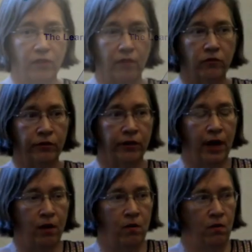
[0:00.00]
have learned
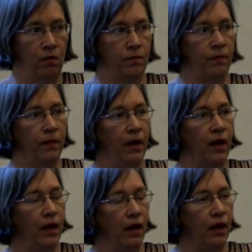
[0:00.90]
at home,
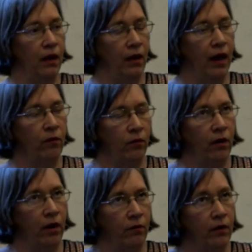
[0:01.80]
and
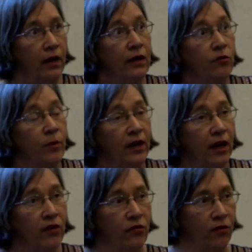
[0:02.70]
it's
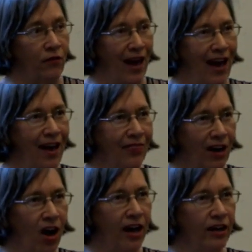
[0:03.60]
because of the
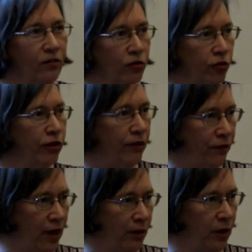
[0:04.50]
kind of learning
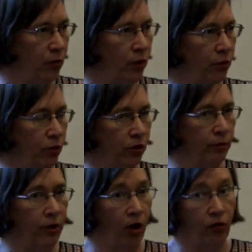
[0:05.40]
family we were,
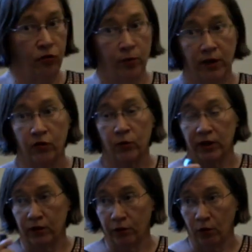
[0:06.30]
but also because we
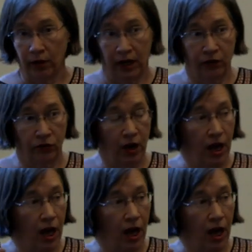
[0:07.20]
did 4-H,